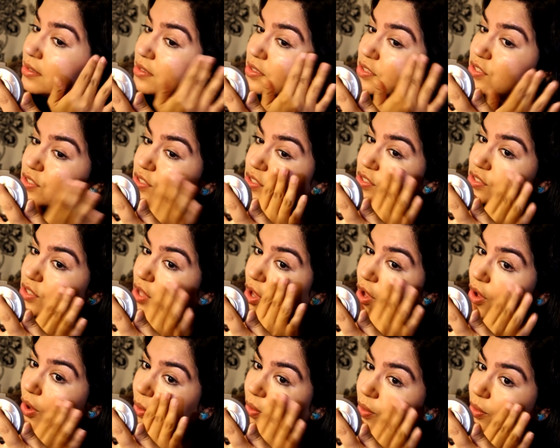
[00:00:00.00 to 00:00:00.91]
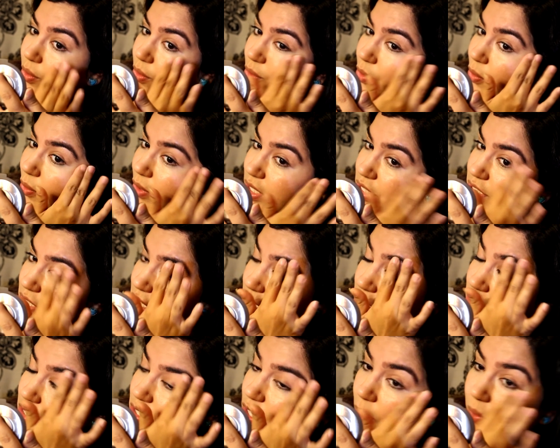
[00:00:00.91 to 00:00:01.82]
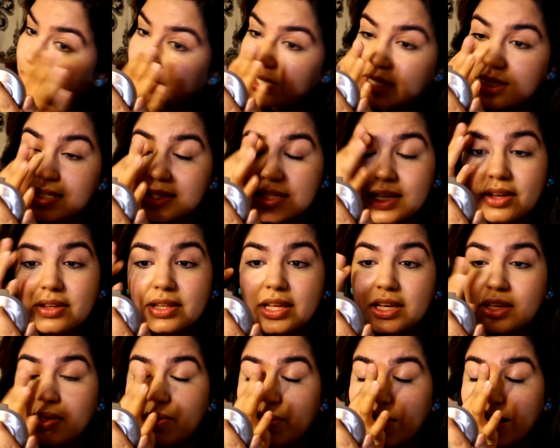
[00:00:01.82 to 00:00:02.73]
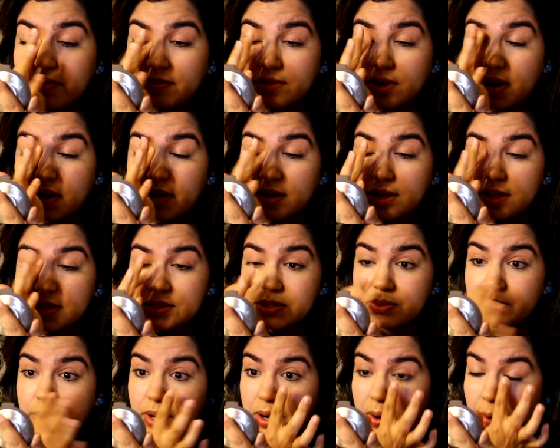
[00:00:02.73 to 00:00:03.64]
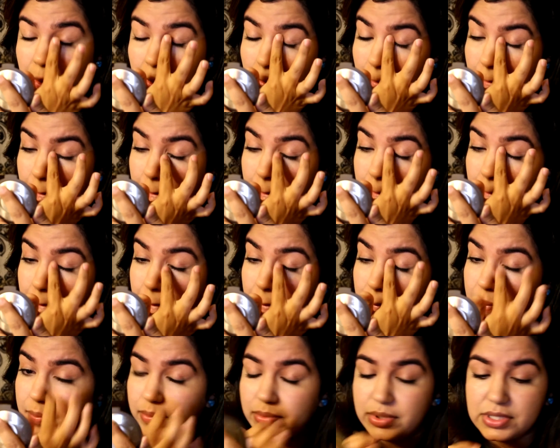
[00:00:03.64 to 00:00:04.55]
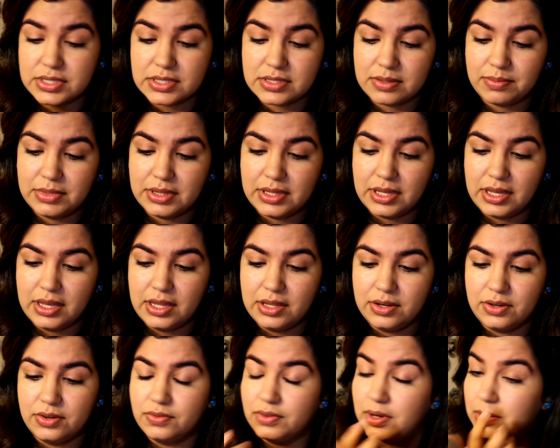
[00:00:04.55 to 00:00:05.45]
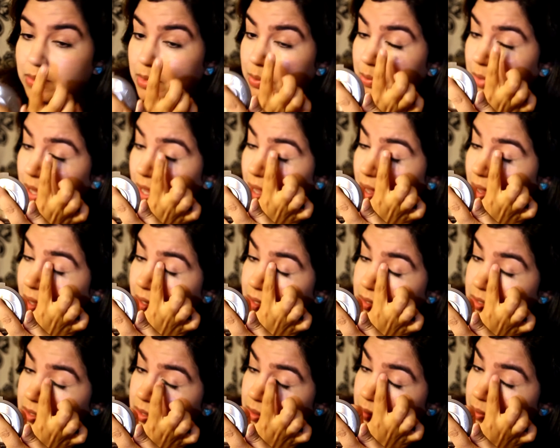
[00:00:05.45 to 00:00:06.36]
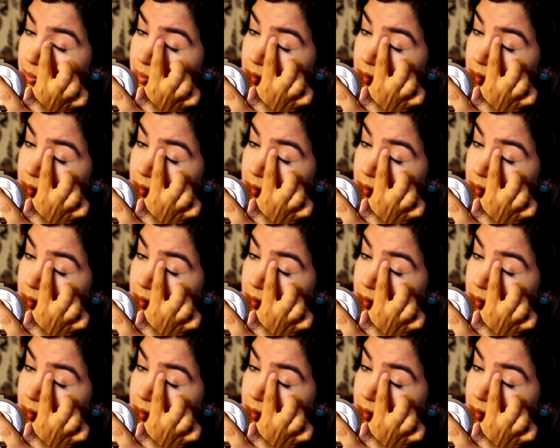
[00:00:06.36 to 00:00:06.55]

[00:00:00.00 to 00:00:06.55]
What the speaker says: So gorgeous. No one can tell that you have it on, I swear. Put some in the inner rim of my eye too.